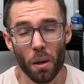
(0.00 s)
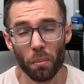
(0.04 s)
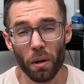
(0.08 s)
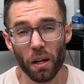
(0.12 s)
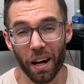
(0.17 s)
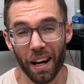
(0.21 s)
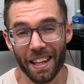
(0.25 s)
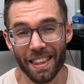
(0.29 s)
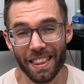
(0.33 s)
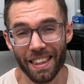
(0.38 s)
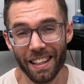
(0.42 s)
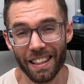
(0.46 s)

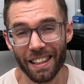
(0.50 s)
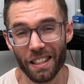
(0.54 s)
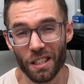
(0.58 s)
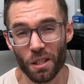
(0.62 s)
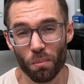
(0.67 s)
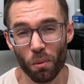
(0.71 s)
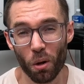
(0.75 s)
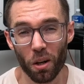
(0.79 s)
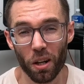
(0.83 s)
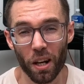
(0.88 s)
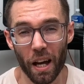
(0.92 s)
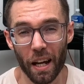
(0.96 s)
but I think
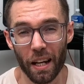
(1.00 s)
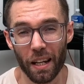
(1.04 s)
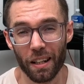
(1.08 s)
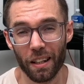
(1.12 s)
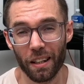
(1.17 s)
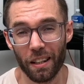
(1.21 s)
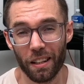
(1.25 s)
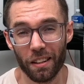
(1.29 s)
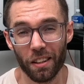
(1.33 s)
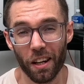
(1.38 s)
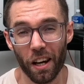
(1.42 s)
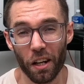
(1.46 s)
it's more
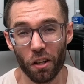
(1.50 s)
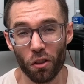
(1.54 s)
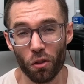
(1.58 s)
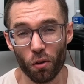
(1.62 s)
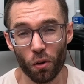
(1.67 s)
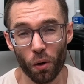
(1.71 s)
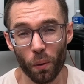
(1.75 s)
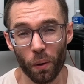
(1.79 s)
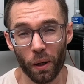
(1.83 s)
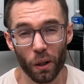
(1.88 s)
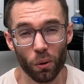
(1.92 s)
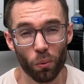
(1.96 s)
likely that I'd
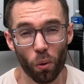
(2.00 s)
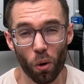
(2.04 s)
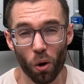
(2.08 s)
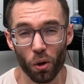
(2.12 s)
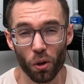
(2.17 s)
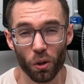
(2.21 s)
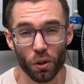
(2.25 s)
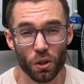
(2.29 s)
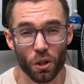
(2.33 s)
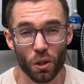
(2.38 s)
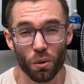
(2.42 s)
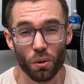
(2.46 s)
throw in
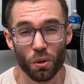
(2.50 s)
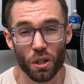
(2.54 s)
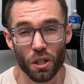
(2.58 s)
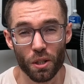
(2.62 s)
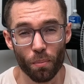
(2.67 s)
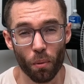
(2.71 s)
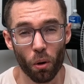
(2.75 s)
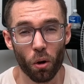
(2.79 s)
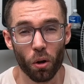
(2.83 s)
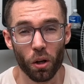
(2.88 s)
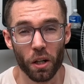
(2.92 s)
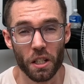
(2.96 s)
1 or 2
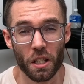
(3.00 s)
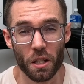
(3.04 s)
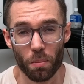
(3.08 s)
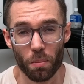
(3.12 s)
smaller